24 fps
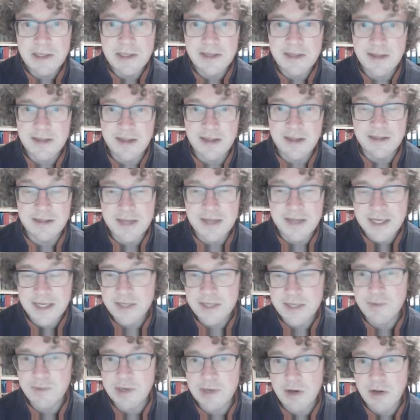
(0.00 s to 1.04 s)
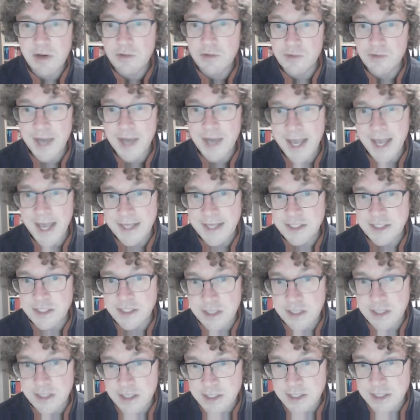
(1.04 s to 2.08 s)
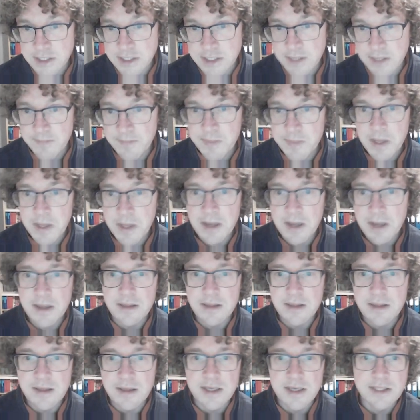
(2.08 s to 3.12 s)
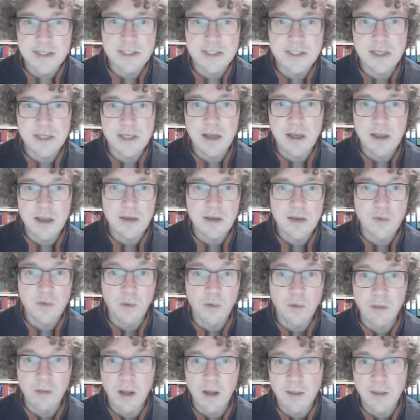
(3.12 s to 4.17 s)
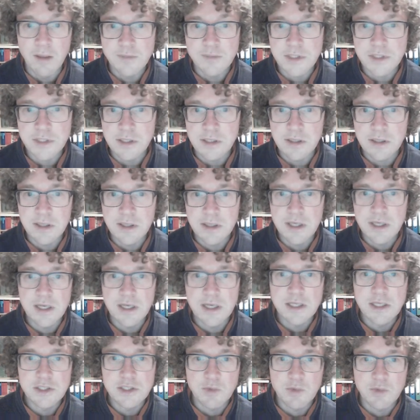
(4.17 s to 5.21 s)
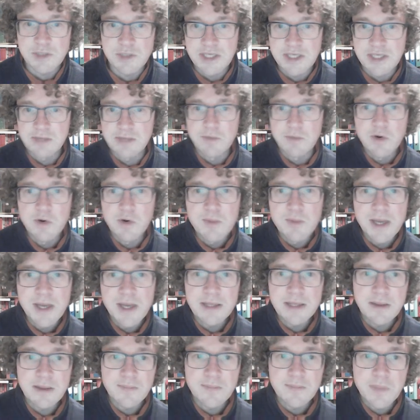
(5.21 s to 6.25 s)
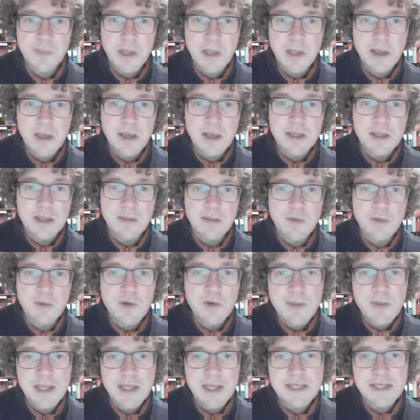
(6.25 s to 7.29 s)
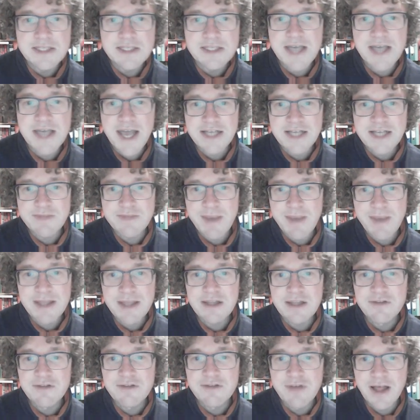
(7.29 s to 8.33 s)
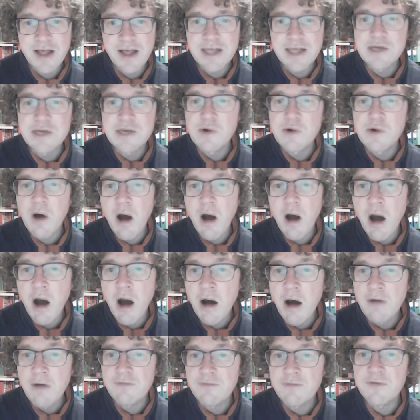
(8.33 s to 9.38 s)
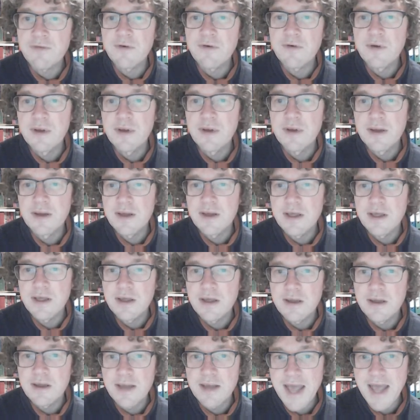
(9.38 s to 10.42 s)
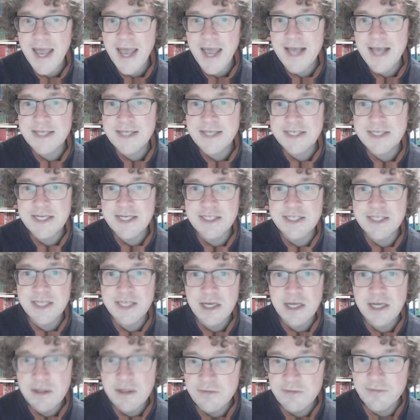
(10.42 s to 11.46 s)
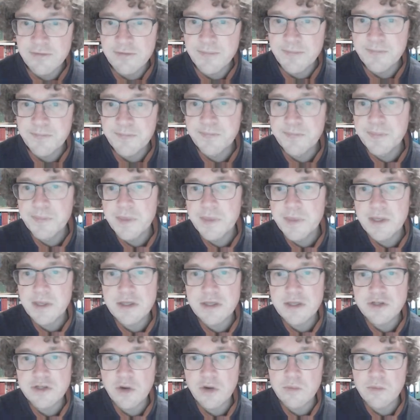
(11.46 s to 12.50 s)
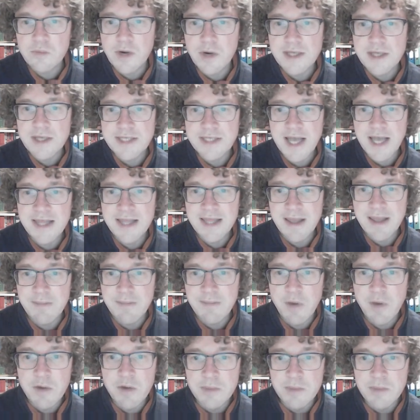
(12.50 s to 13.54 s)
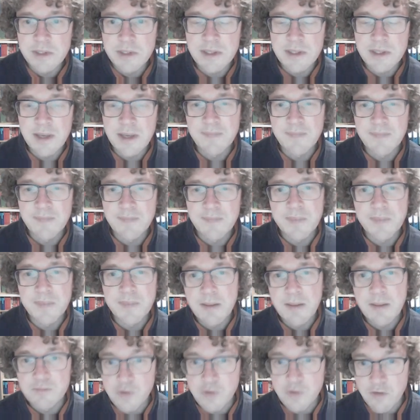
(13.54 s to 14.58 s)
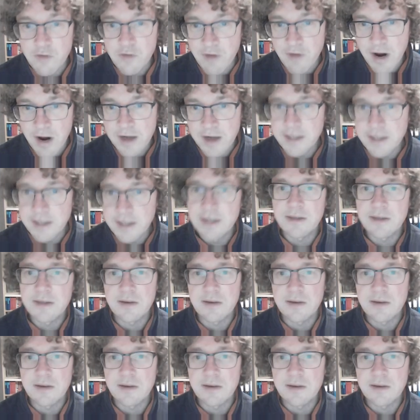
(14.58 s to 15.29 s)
that indeed we're going to exercise this call option. So what's then the blue bit? The blue bit is the expected value of S itself, the stock price at that moment, provided